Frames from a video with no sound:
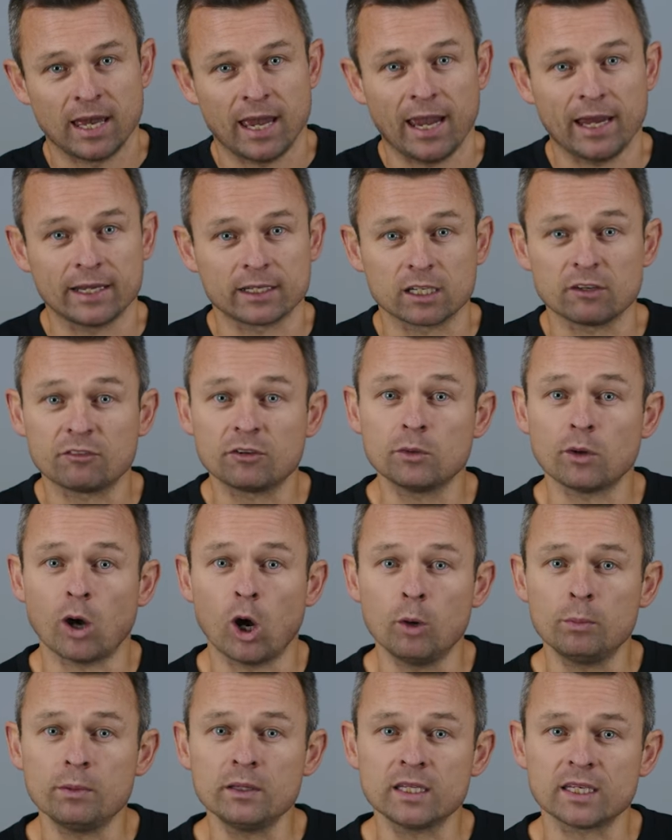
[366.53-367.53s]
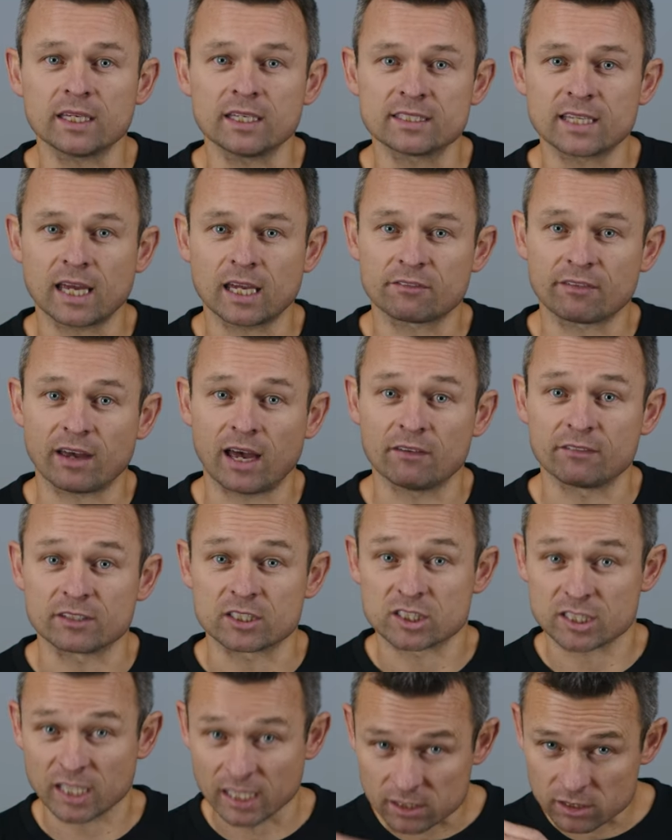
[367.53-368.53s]
And if you open the intake valve
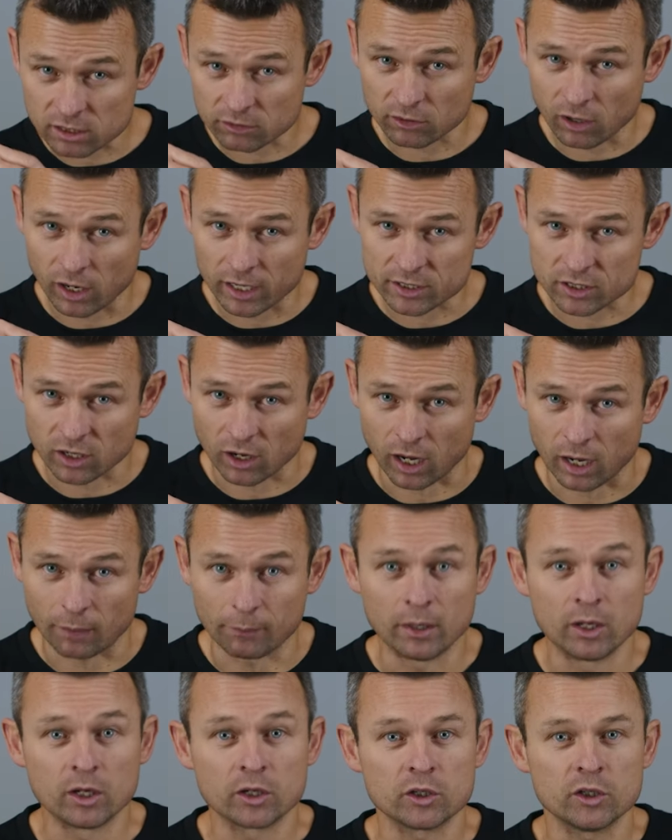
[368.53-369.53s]
at just the right time,